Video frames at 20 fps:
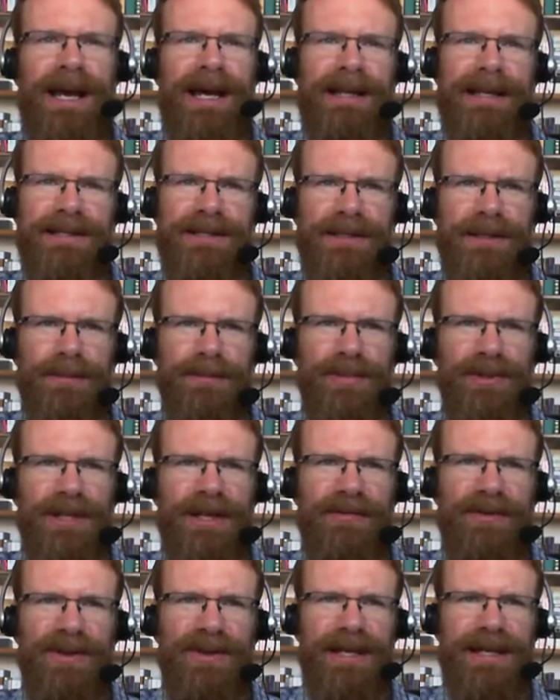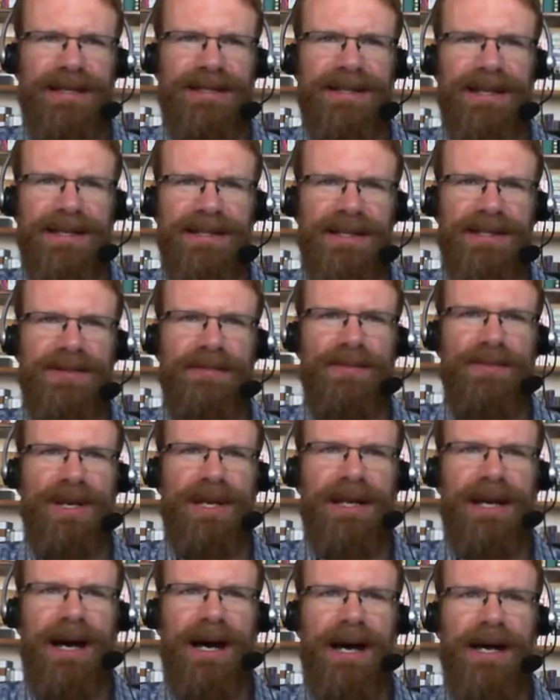And that's a belief in the existence of
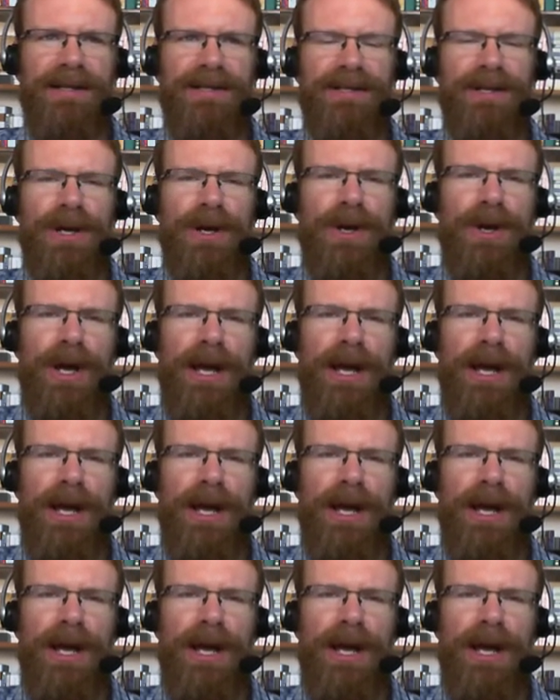many gods